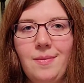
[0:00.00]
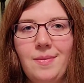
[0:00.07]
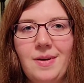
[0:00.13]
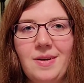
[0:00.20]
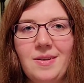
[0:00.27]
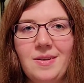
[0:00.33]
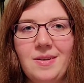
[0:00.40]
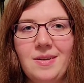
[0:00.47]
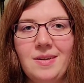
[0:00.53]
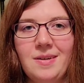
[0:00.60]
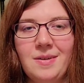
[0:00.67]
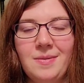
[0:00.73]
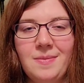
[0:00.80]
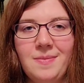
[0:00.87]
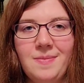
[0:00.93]
but
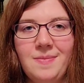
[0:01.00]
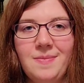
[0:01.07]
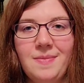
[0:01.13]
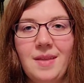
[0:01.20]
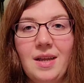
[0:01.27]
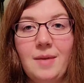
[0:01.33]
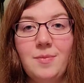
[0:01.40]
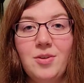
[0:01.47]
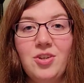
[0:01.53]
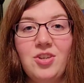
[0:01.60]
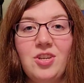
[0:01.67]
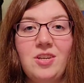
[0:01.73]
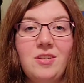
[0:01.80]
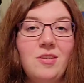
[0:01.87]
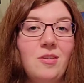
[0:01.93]
I
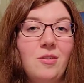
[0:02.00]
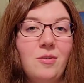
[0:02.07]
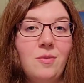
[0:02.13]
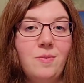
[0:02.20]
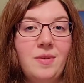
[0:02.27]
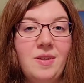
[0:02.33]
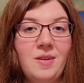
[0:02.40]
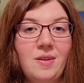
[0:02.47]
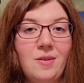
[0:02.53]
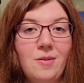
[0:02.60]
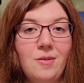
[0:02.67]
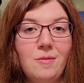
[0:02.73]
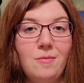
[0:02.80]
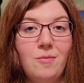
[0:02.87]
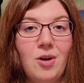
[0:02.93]
appreciate y'all being
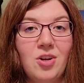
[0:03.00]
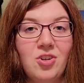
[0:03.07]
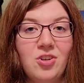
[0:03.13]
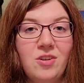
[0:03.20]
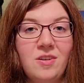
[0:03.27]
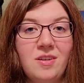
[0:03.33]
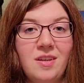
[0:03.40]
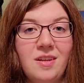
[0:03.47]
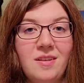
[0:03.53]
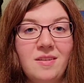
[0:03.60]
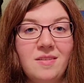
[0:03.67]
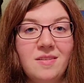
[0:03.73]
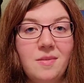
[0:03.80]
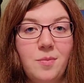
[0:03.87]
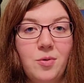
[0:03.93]
here and watching
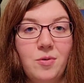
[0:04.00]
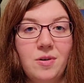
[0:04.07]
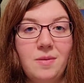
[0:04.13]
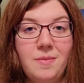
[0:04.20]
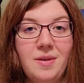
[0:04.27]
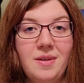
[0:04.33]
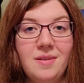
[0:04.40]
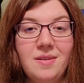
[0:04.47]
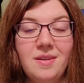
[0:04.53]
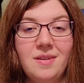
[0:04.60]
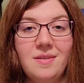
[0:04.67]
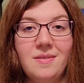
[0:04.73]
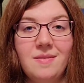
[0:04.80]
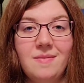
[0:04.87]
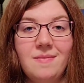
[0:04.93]
and supporting me.
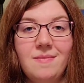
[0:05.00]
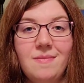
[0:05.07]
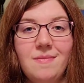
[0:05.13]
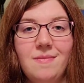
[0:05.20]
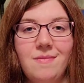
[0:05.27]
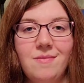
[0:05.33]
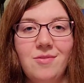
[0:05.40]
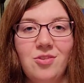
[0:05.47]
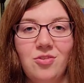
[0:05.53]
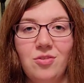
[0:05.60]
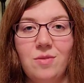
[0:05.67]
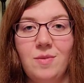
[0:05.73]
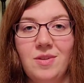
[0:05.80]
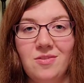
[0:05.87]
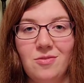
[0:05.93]
It
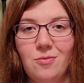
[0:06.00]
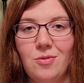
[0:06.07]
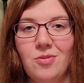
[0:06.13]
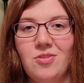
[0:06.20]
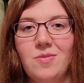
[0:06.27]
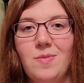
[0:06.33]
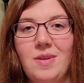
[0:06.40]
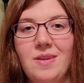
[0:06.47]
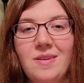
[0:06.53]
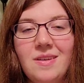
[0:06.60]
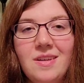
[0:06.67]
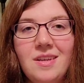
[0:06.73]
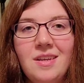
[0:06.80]
truly means the world to me.